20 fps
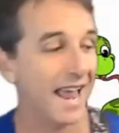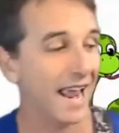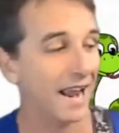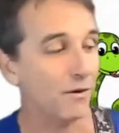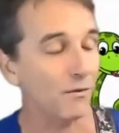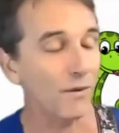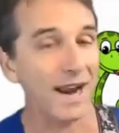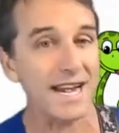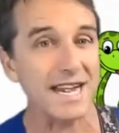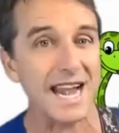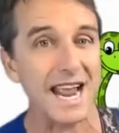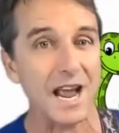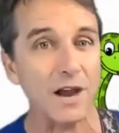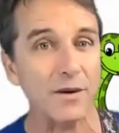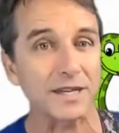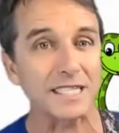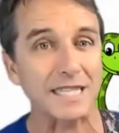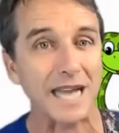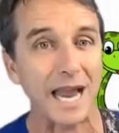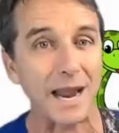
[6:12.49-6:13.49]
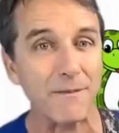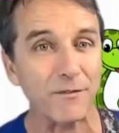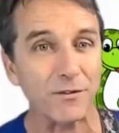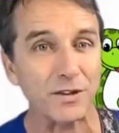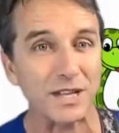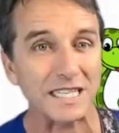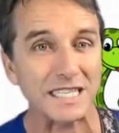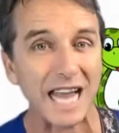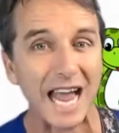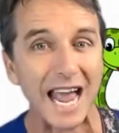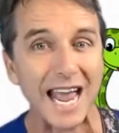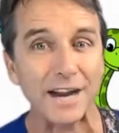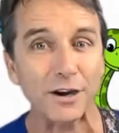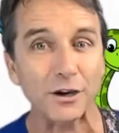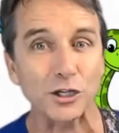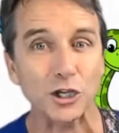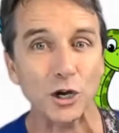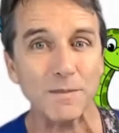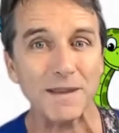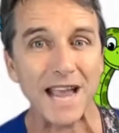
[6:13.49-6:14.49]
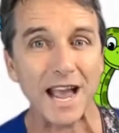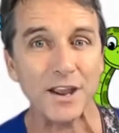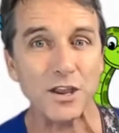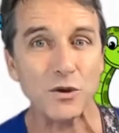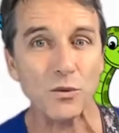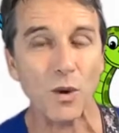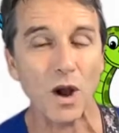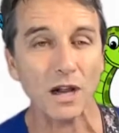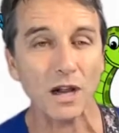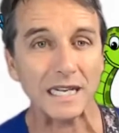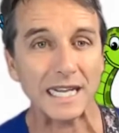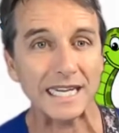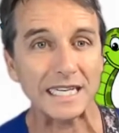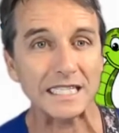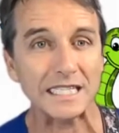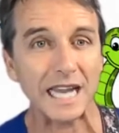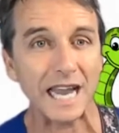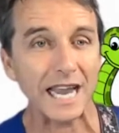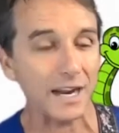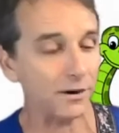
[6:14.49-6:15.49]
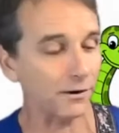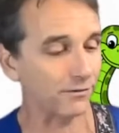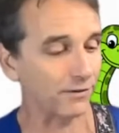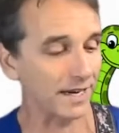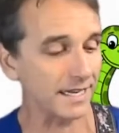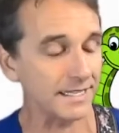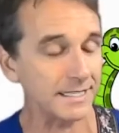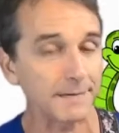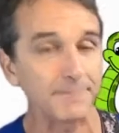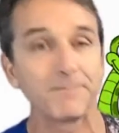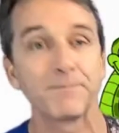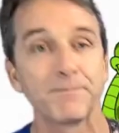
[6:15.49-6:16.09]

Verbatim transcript: And right now, it's time for the tiger. Show me how you walk like a tiger, friends.